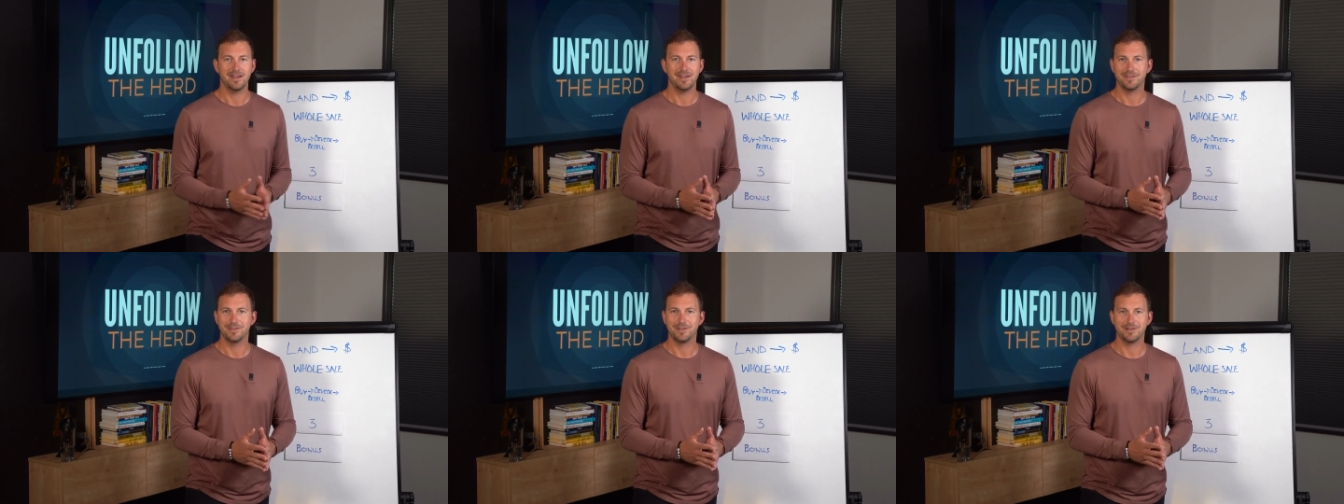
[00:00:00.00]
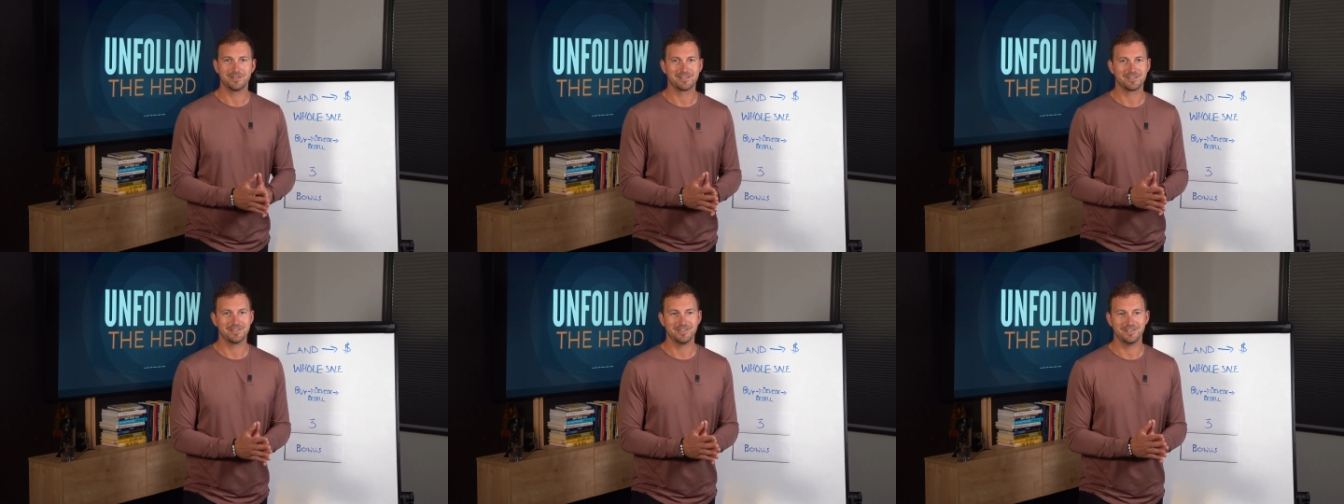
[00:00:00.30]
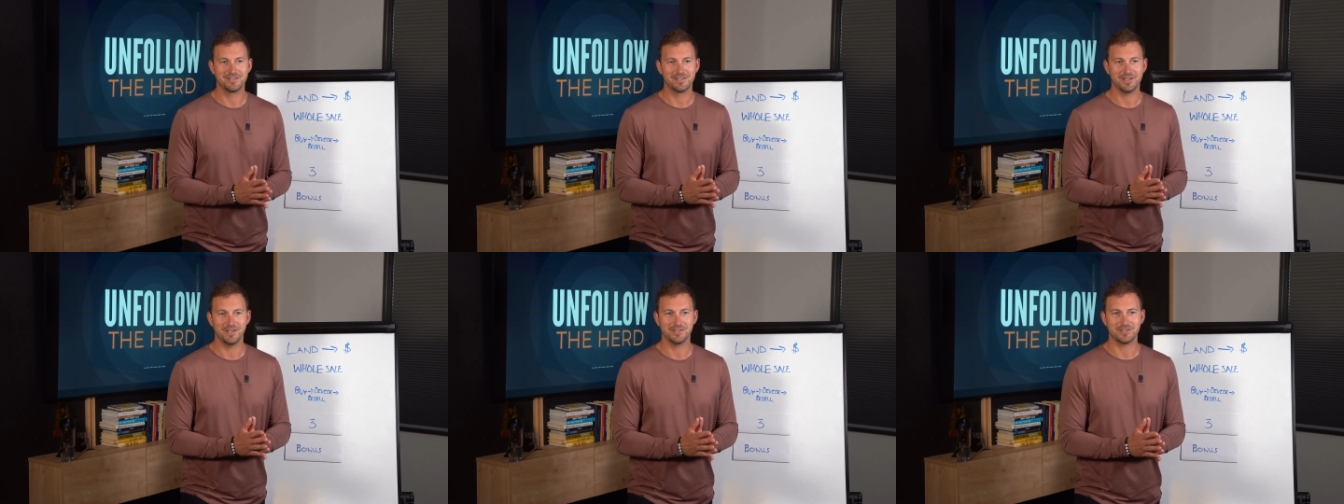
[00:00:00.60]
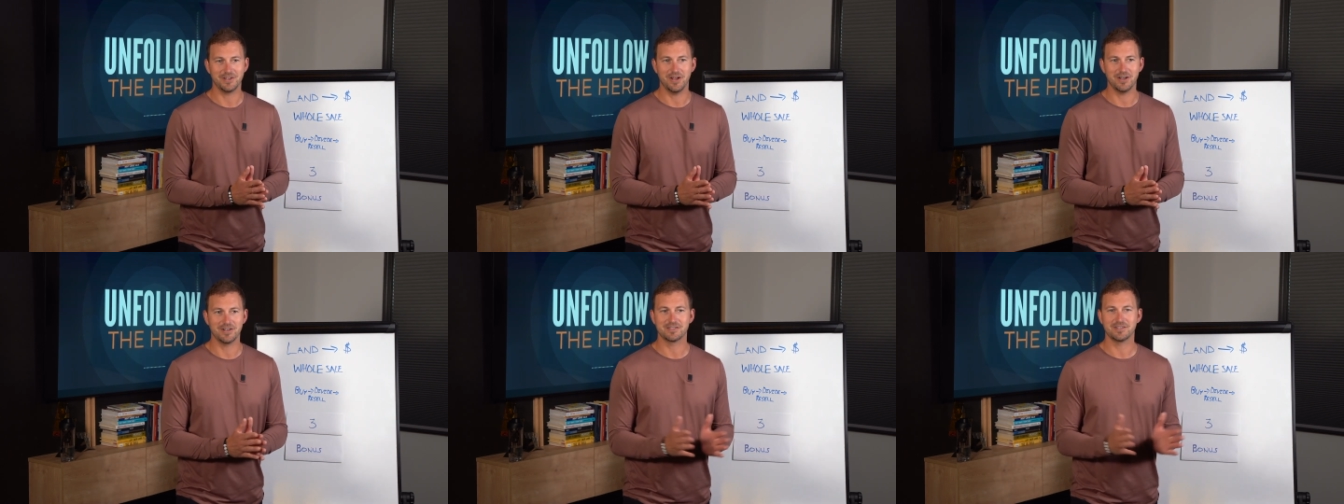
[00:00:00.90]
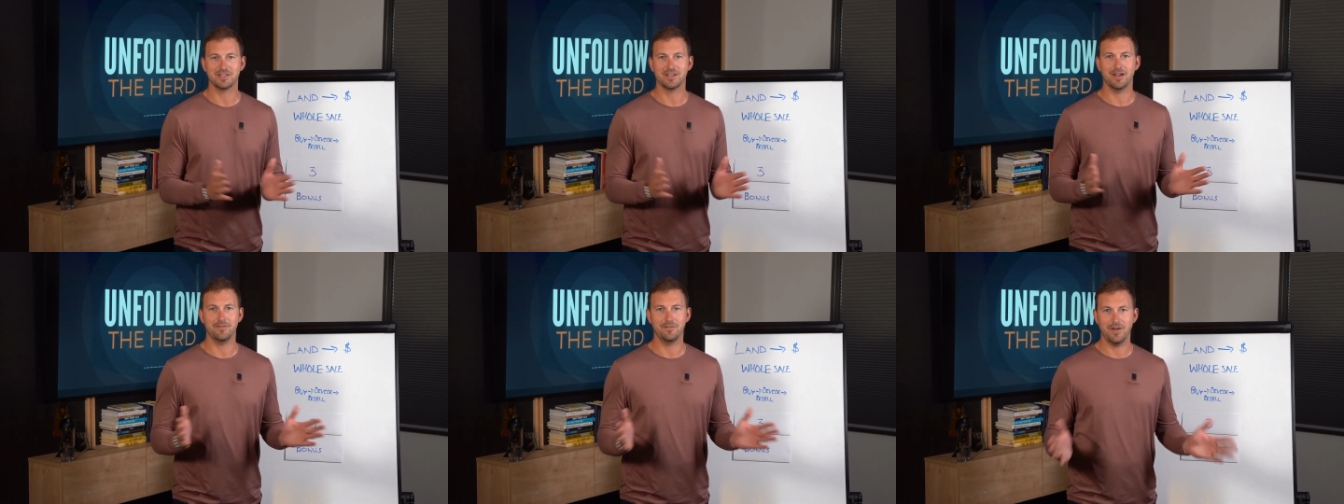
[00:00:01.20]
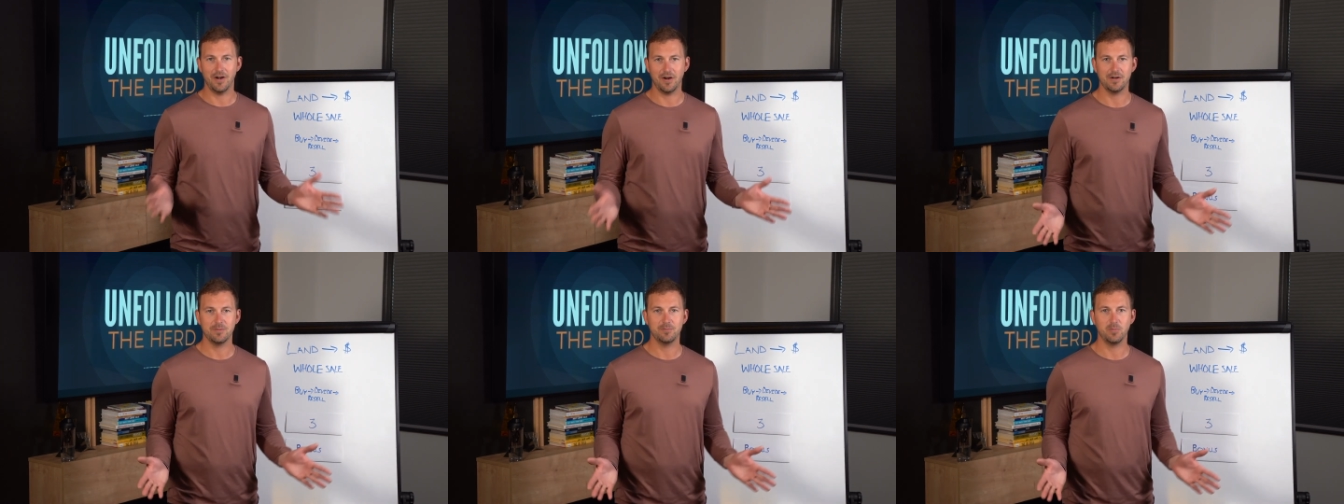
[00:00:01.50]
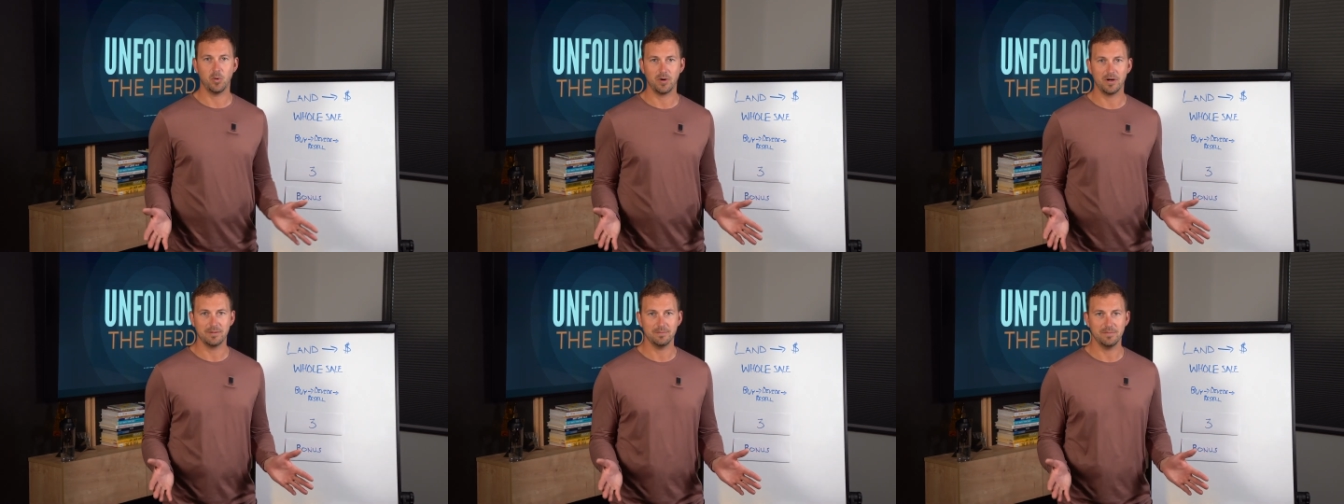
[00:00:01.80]
It's honestly a very
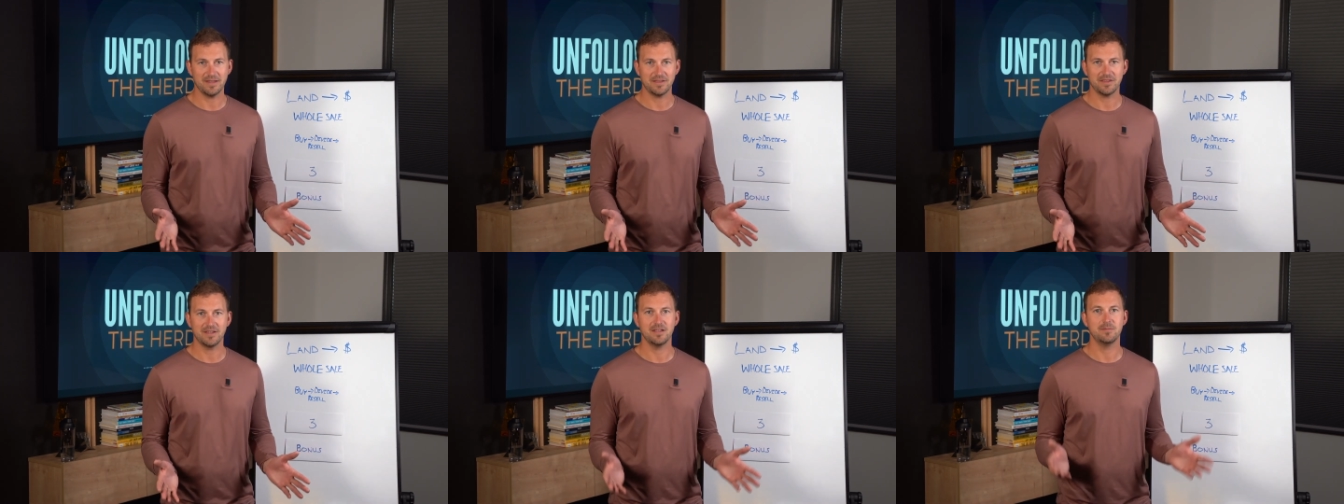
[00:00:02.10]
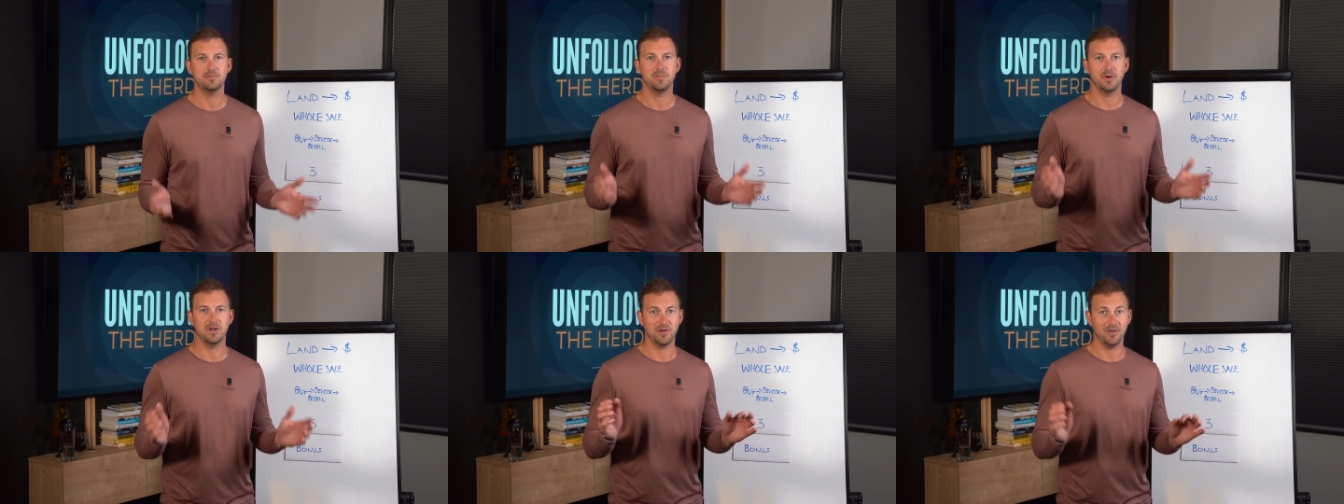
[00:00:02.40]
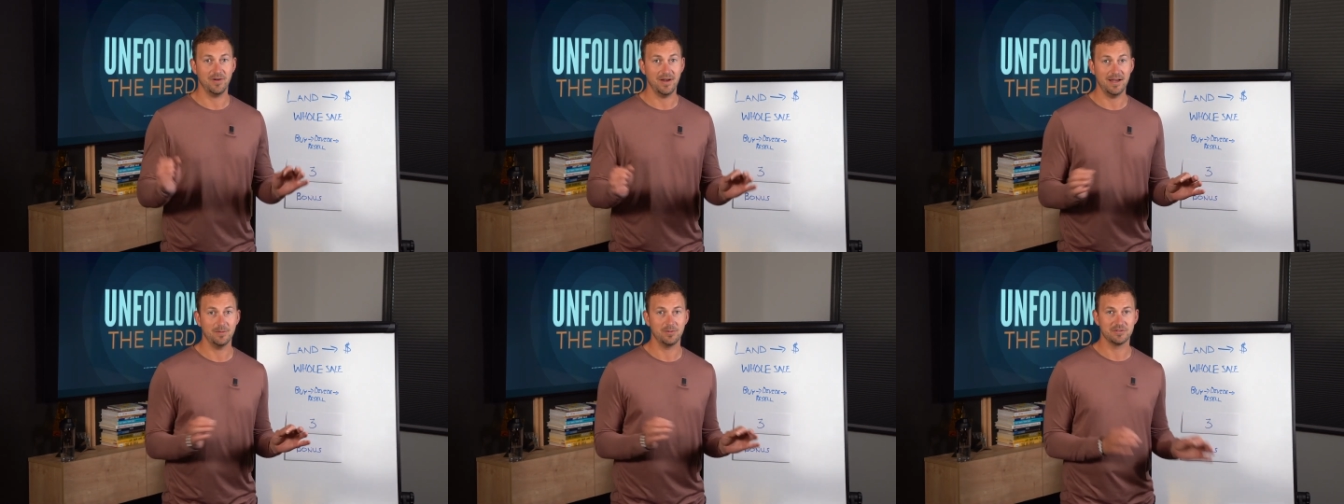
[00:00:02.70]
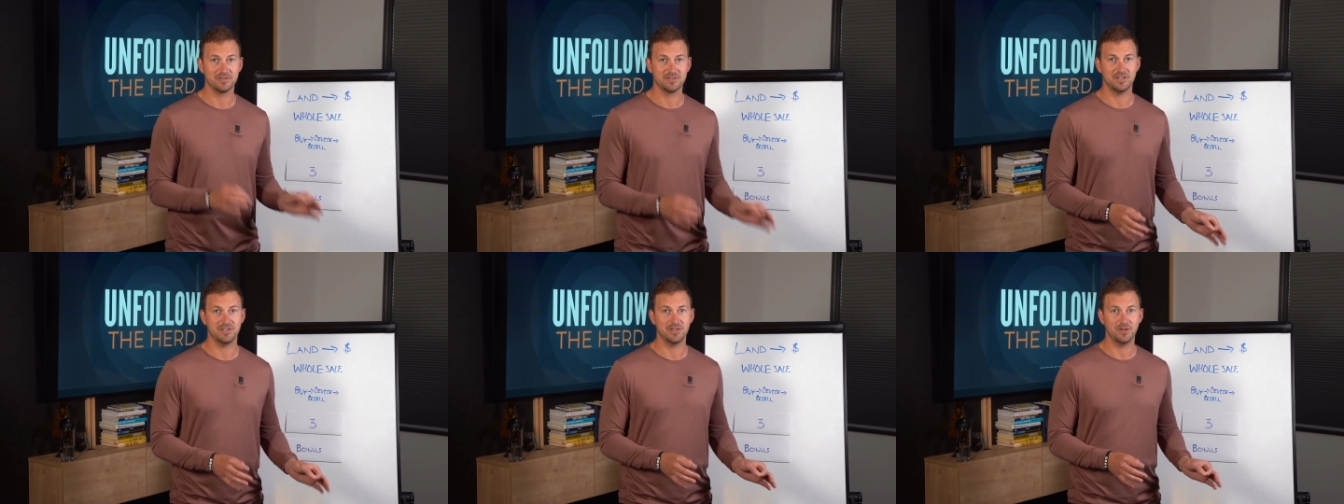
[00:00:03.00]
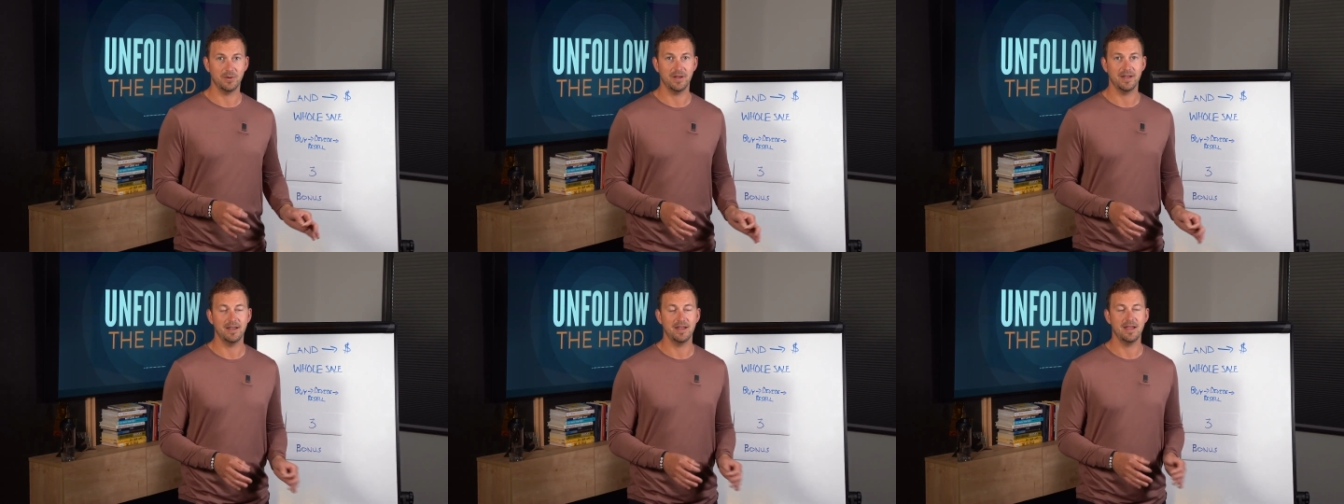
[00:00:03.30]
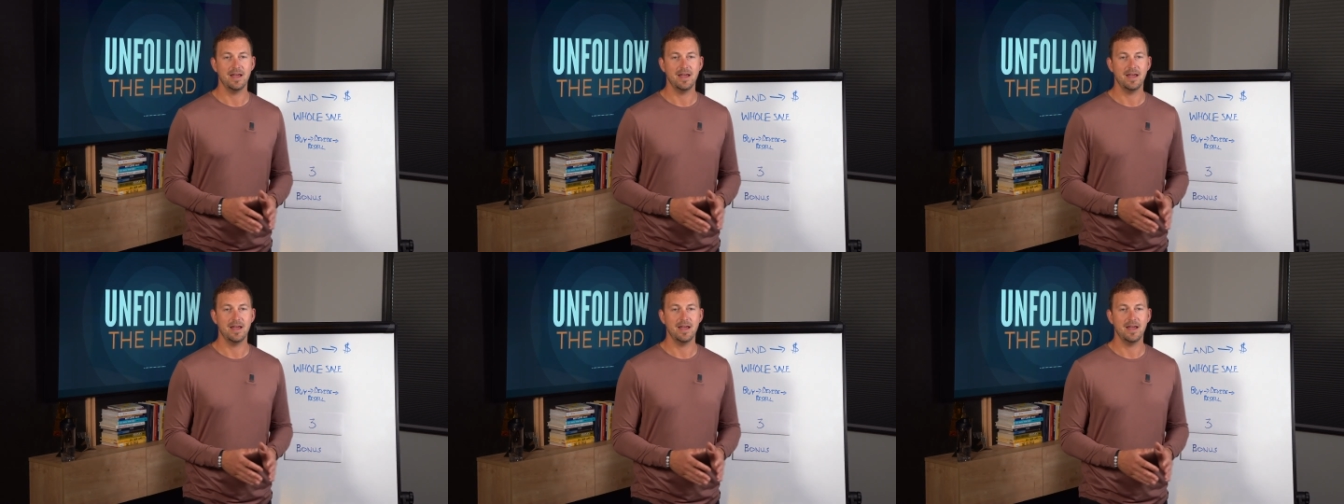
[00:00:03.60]
boring method, but you're able to do it